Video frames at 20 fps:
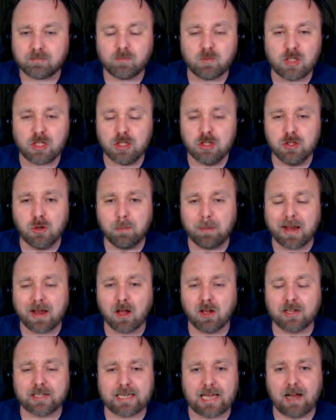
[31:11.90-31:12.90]
know, by
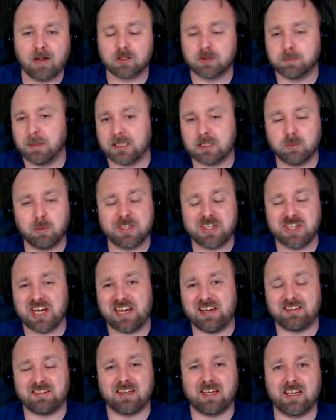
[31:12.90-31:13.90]
all accounts, especially what
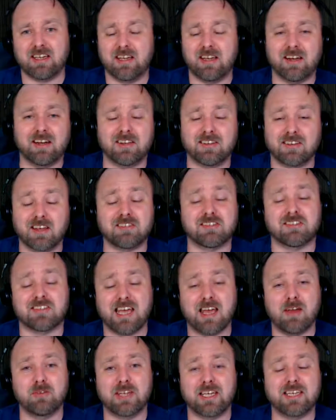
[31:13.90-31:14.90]
Jay's saying here, it does
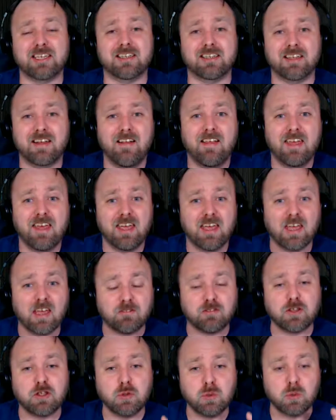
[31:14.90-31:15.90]
sound like
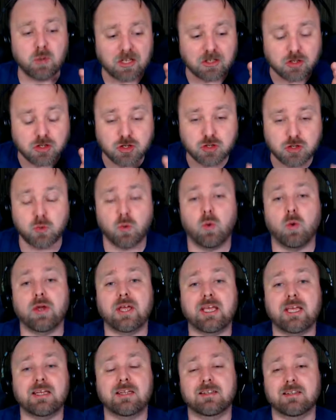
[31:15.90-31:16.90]
if you
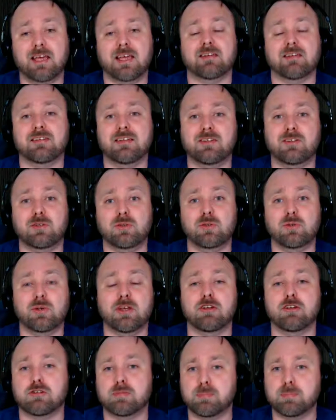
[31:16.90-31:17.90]
enjoy Destiny 2, it
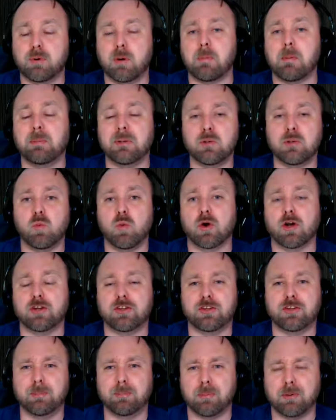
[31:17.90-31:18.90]
is probably
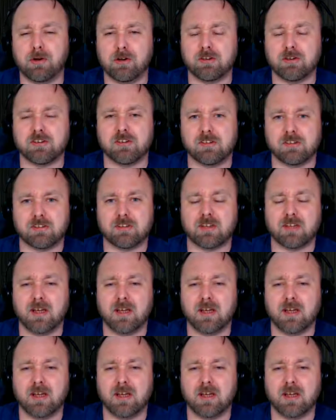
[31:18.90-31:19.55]
worth the purchase.